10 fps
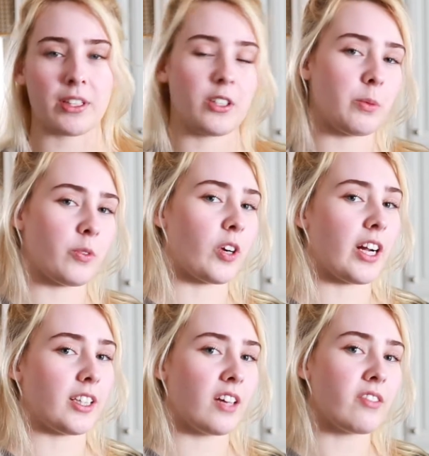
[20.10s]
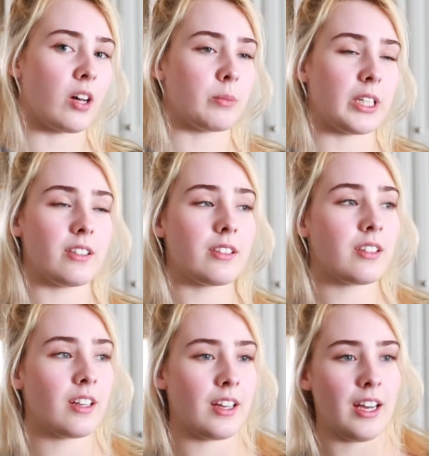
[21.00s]
made this before. I love
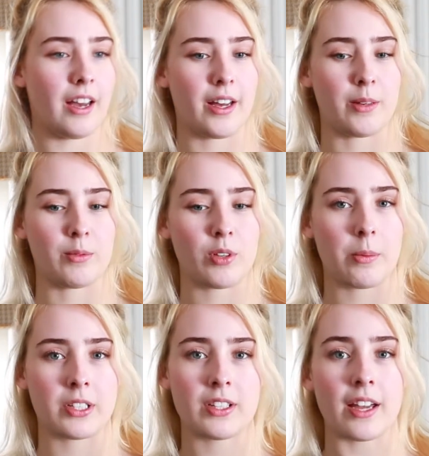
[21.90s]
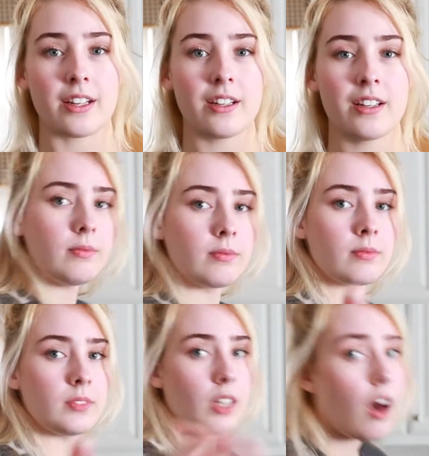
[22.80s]
omelets, so I'm excited.
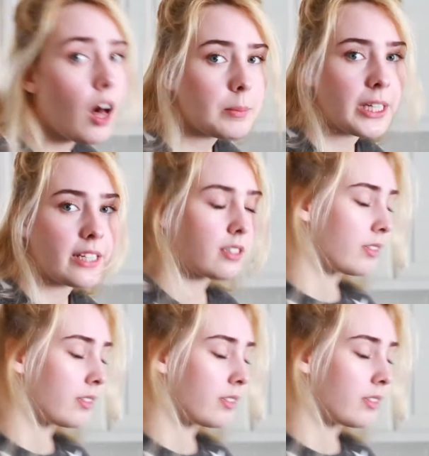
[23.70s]
Omelet.